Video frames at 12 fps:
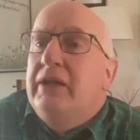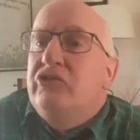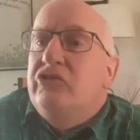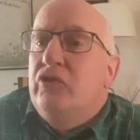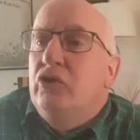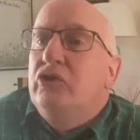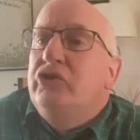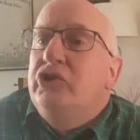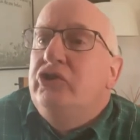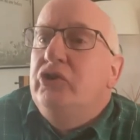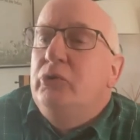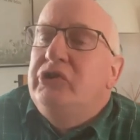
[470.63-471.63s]
There's
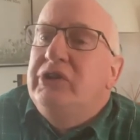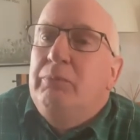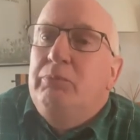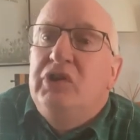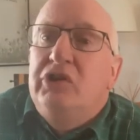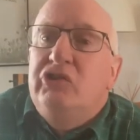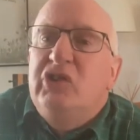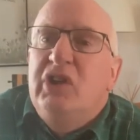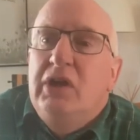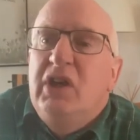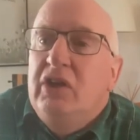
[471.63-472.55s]
42 chapters,